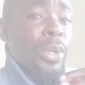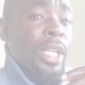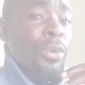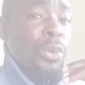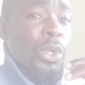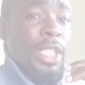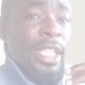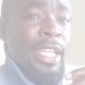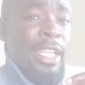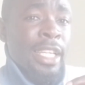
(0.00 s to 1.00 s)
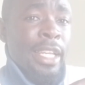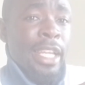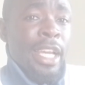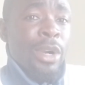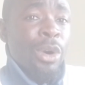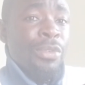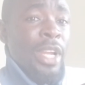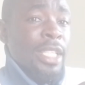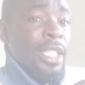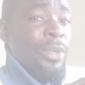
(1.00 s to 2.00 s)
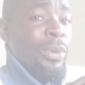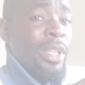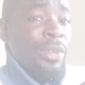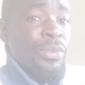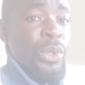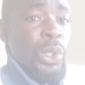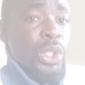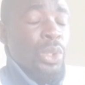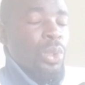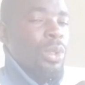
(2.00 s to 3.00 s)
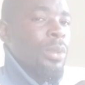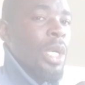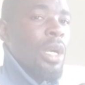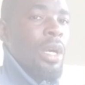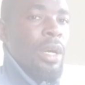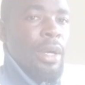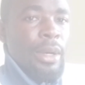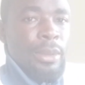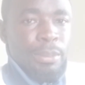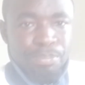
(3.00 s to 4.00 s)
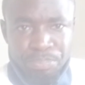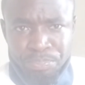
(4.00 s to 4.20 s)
slowly closing in, obviously with a view uh,